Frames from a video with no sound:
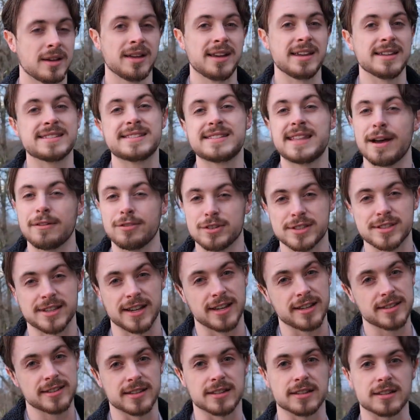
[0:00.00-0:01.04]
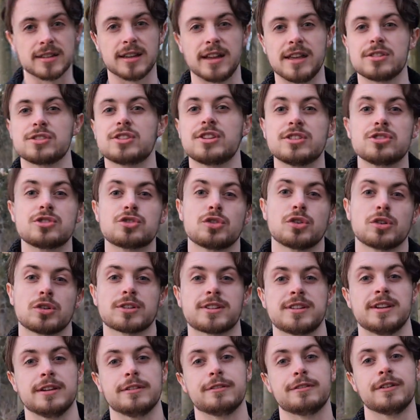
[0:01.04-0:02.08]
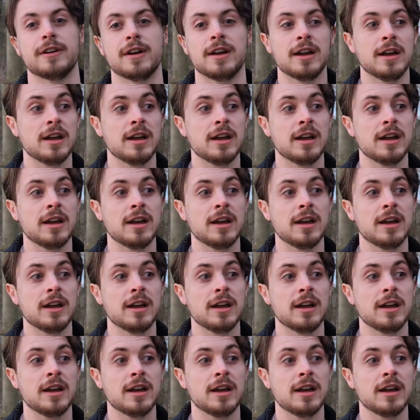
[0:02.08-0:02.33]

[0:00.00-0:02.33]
is devastating. It's destructive.